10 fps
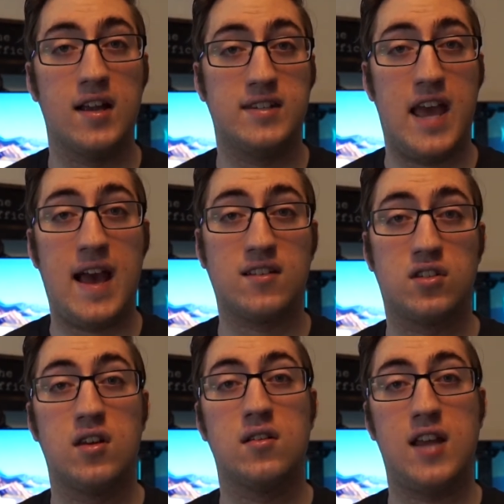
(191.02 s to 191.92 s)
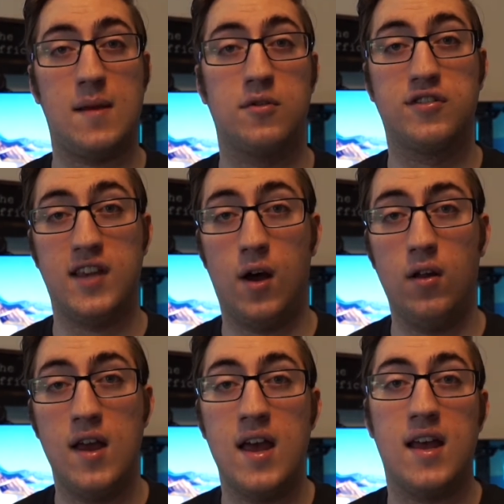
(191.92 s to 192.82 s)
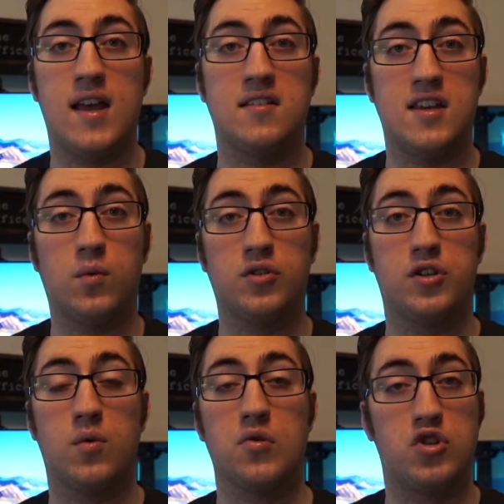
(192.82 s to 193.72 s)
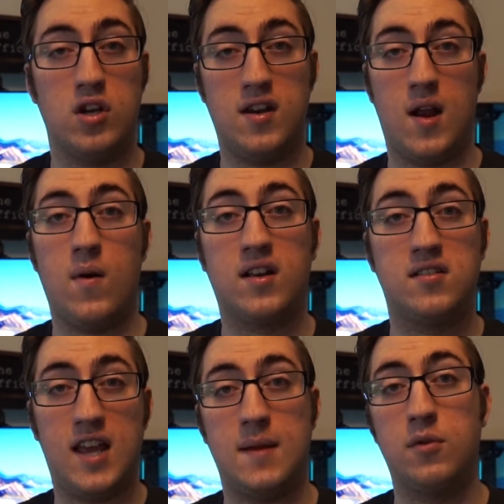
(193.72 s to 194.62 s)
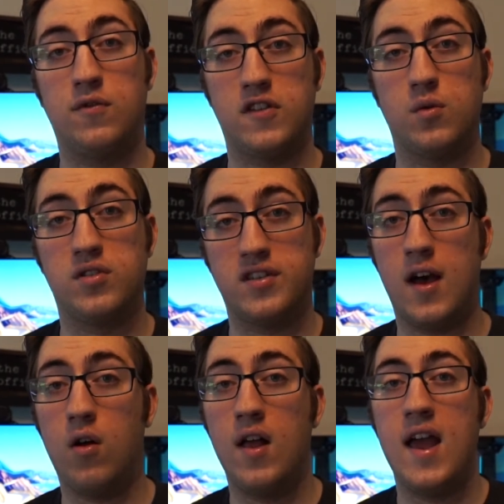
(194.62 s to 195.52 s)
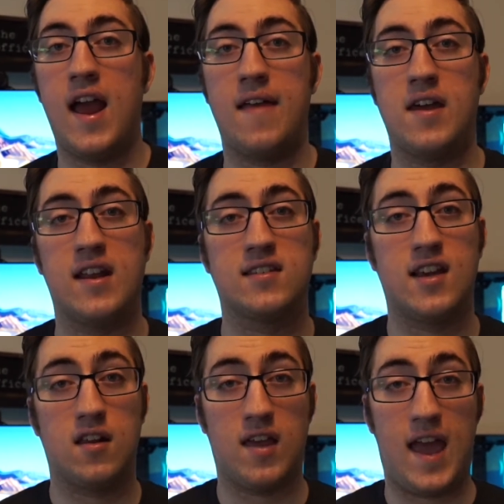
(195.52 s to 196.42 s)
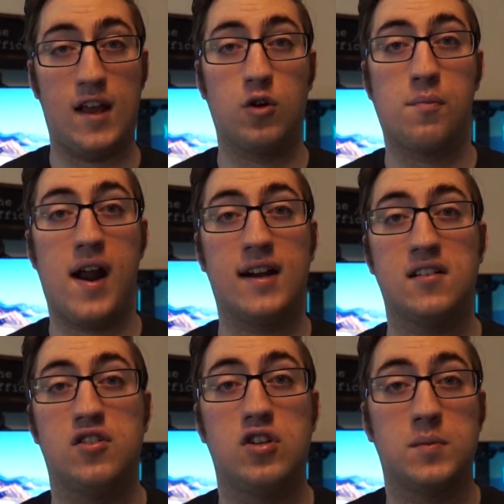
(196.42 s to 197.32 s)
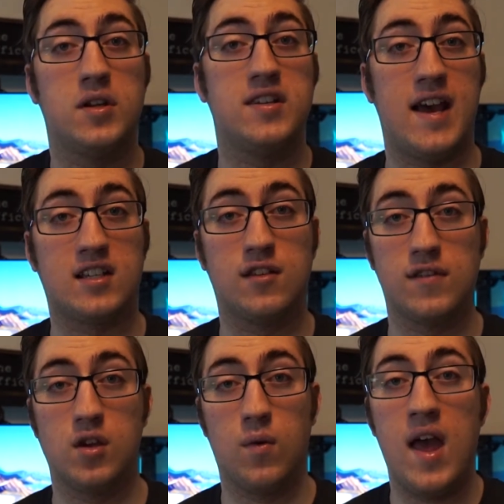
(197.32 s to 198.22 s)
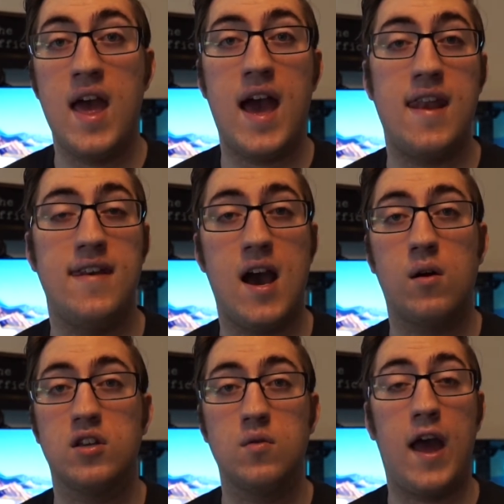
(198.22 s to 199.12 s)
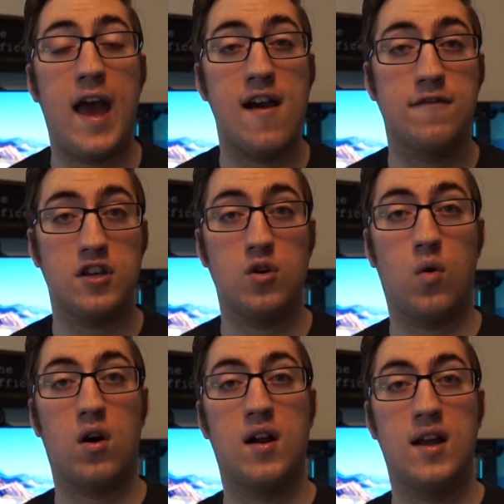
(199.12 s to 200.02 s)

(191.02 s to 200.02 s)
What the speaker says: text table cell is equal to generic table view cell, and then inside of the angle brackets, you just put text view. And now you have your